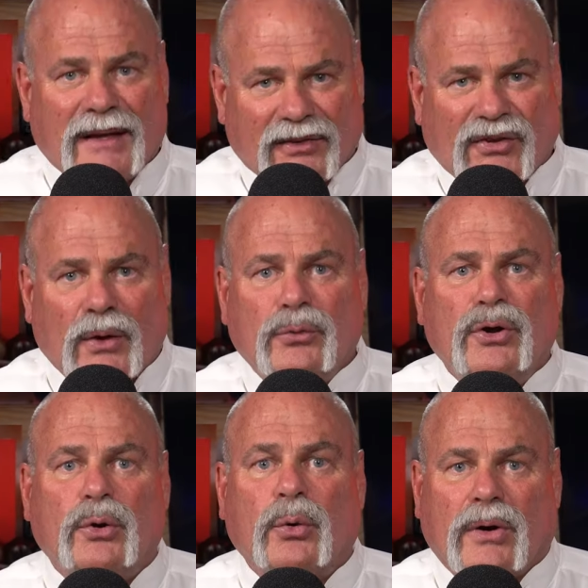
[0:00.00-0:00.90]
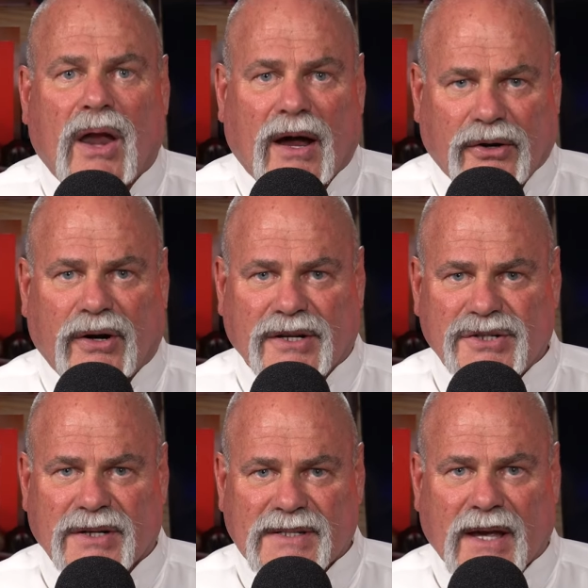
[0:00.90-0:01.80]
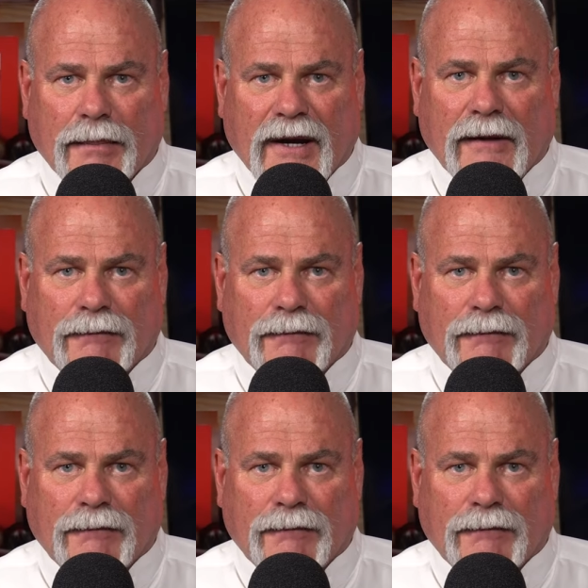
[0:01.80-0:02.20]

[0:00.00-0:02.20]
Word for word: it's on you, not your insurance company.